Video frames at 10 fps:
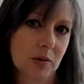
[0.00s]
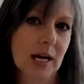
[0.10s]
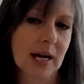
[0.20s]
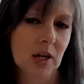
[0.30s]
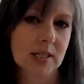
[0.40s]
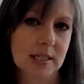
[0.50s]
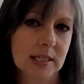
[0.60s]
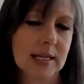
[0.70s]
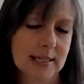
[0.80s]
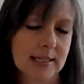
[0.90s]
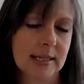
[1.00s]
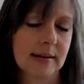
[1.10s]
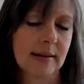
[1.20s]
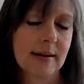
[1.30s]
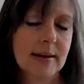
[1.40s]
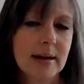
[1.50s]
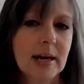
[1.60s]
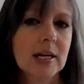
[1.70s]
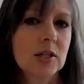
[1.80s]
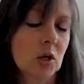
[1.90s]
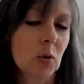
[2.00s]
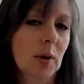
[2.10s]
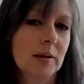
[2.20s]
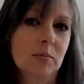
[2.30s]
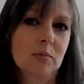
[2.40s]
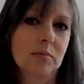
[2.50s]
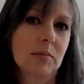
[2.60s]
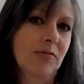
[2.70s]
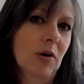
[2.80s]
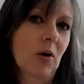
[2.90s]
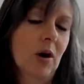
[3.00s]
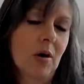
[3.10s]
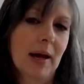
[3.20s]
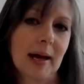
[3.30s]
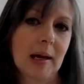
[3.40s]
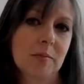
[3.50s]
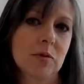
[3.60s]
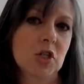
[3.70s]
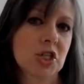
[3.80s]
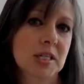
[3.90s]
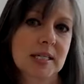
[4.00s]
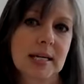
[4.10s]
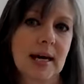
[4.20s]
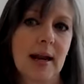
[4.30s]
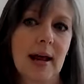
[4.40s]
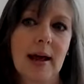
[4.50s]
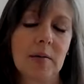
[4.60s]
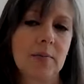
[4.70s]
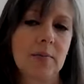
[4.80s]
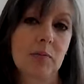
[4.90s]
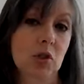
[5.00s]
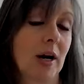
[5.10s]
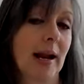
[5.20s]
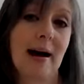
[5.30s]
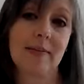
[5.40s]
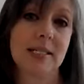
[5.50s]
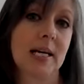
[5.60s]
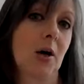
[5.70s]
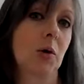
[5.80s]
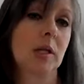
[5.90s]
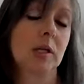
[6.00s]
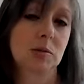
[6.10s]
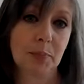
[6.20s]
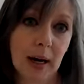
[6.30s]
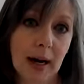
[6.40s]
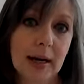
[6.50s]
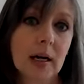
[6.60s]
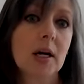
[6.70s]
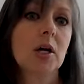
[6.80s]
diagnostic testing. And so when the phone call came, she just said, hey, I'm sorry to have to tell you this, but